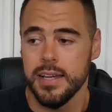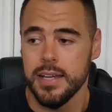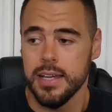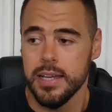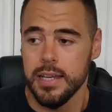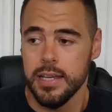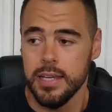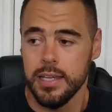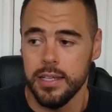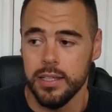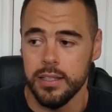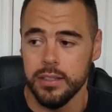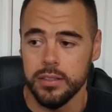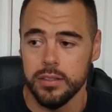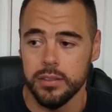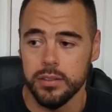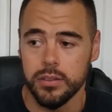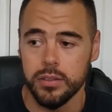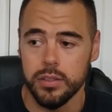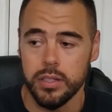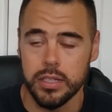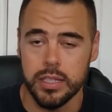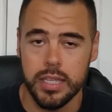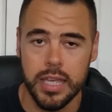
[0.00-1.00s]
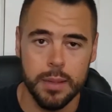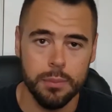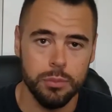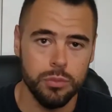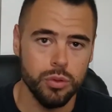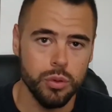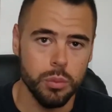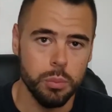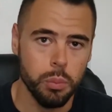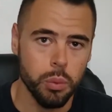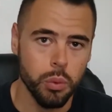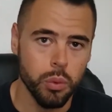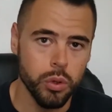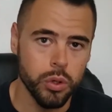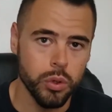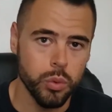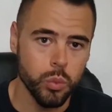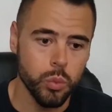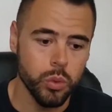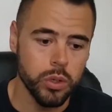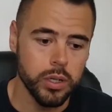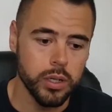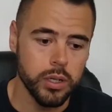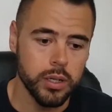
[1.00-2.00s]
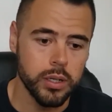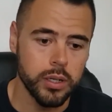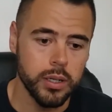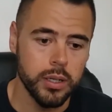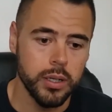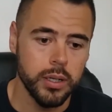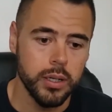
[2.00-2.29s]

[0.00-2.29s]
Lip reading: And it came to a point where